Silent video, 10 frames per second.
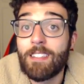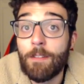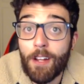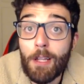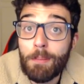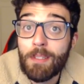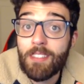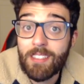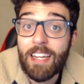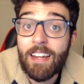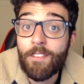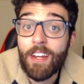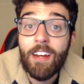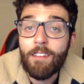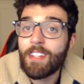the developers are seeing
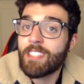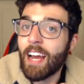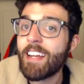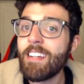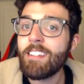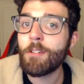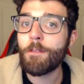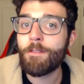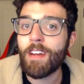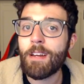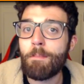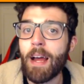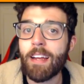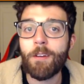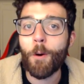it, they're taking in your
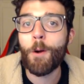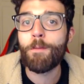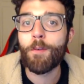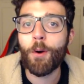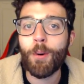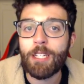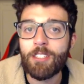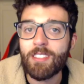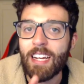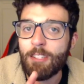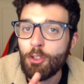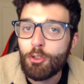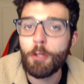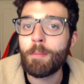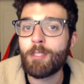feedback, and overall it's just a
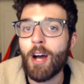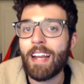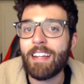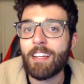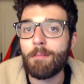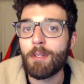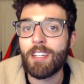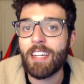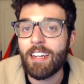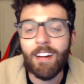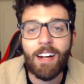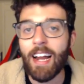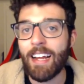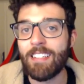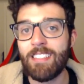super tight-knit community,
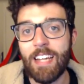and